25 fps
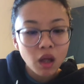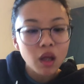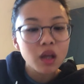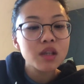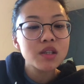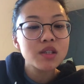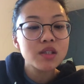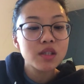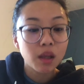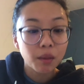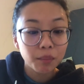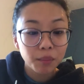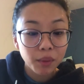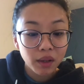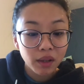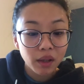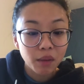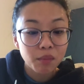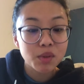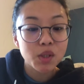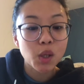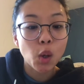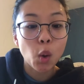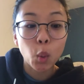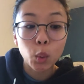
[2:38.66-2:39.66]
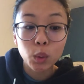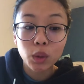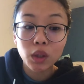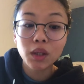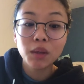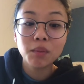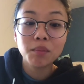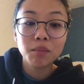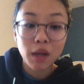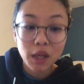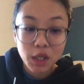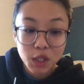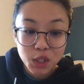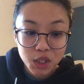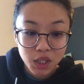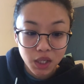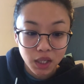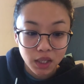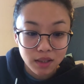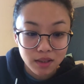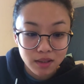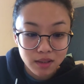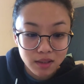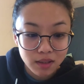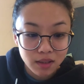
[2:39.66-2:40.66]
Something that was only
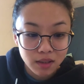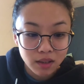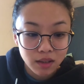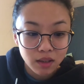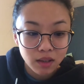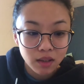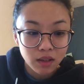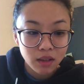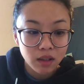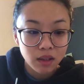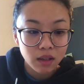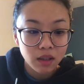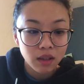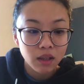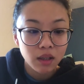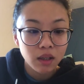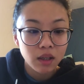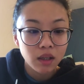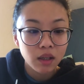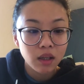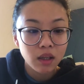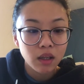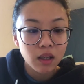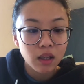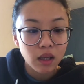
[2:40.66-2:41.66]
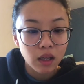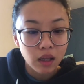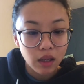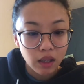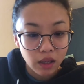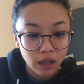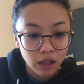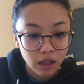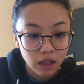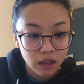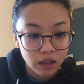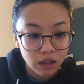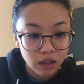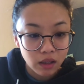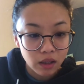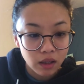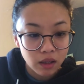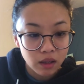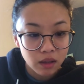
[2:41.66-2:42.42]
mentioned in